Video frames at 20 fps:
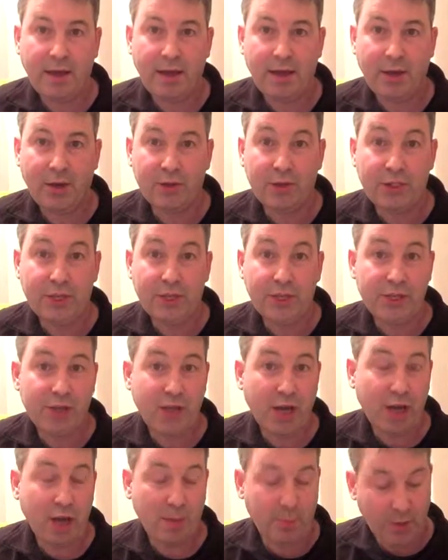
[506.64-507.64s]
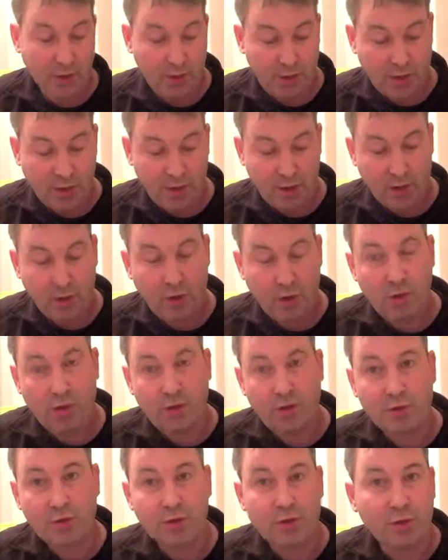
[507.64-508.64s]
on C sharp, and all
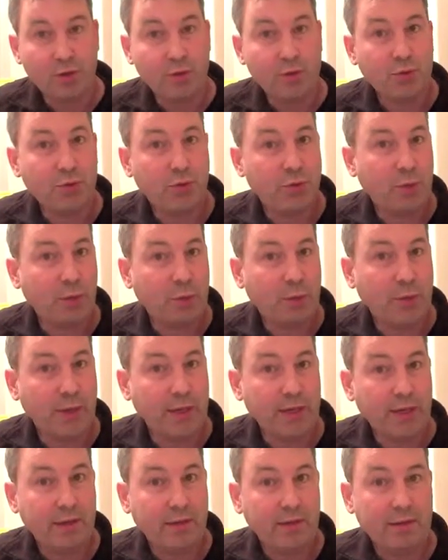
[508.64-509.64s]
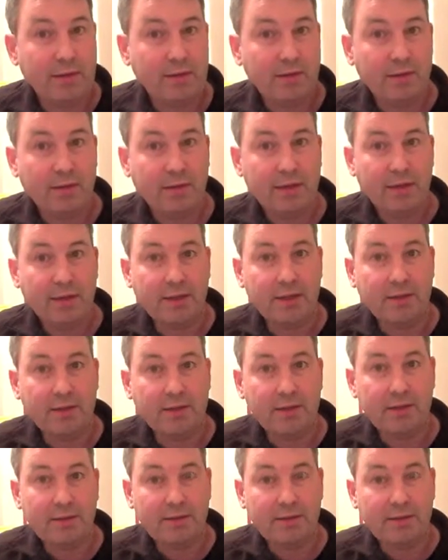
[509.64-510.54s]
those notes will be in the